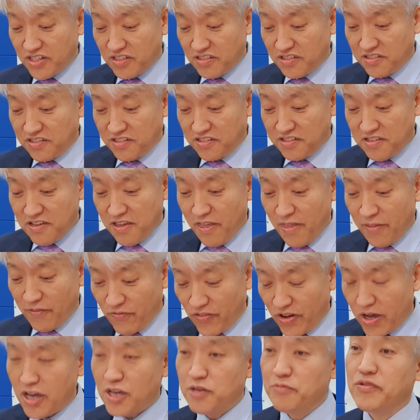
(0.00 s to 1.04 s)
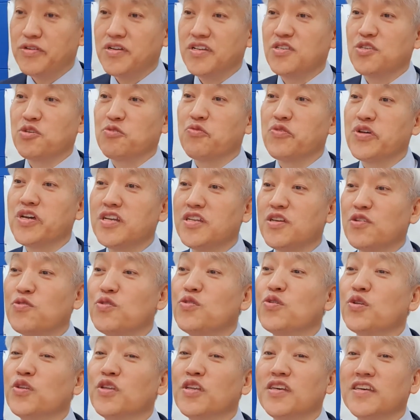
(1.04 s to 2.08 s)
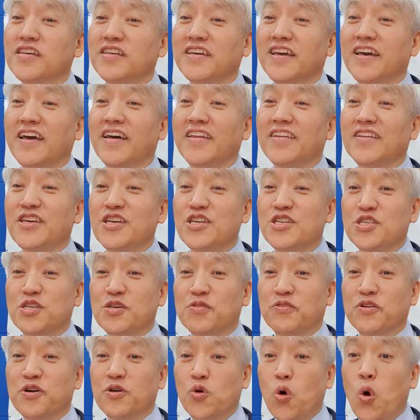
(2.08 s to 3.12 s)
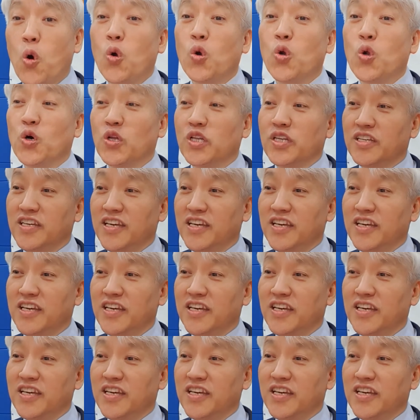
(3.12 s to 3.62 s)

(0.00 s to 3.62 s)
You know, fiber is really good, and it's a colon.